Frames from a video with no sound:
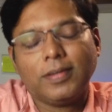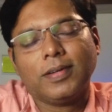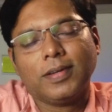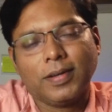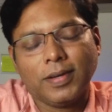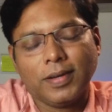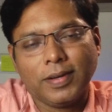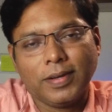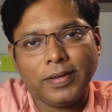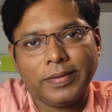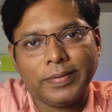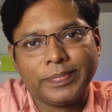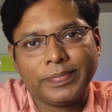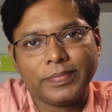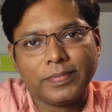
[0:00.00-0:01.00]

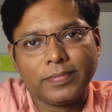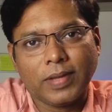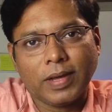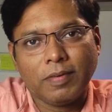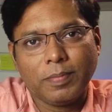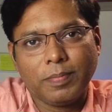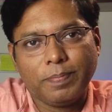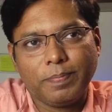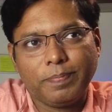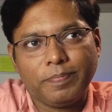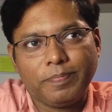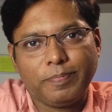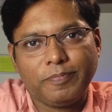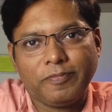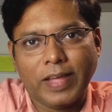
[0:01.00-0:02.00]
Our
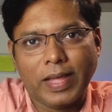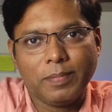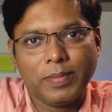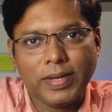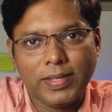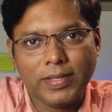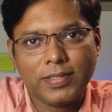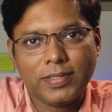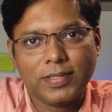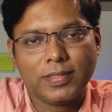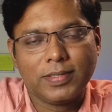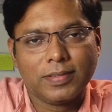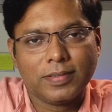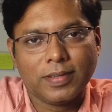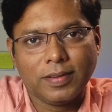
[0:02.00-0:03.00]

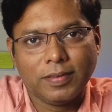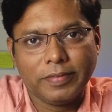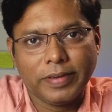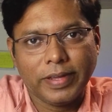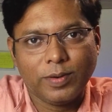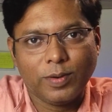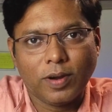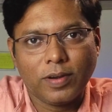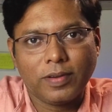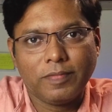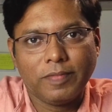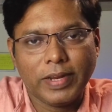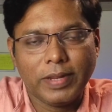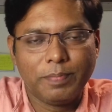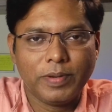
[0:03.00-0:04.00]
families were not
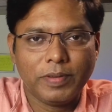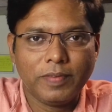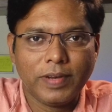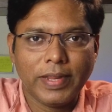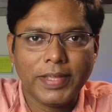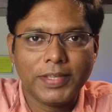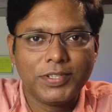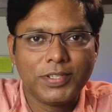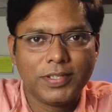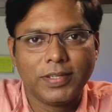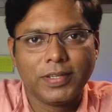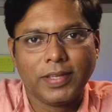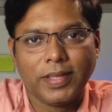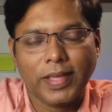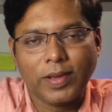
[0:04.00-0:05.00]
very privileged
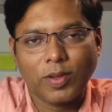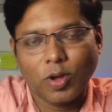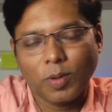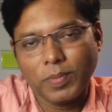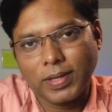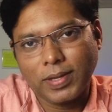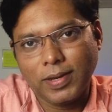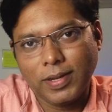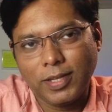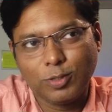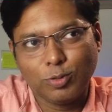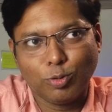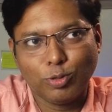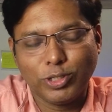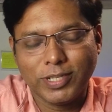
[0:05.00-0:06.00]
economically,
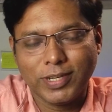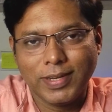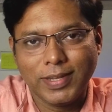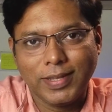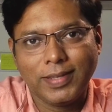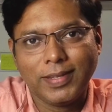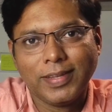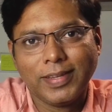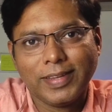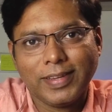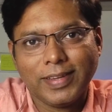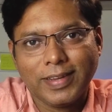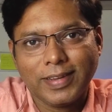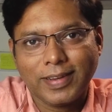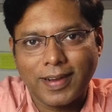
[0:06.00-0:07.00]
socially,
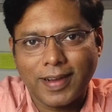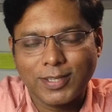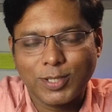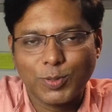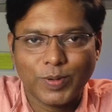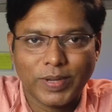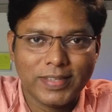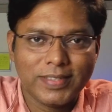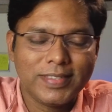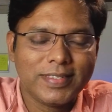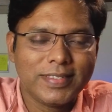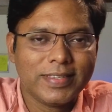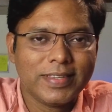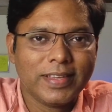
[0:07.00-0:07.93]
caste wise.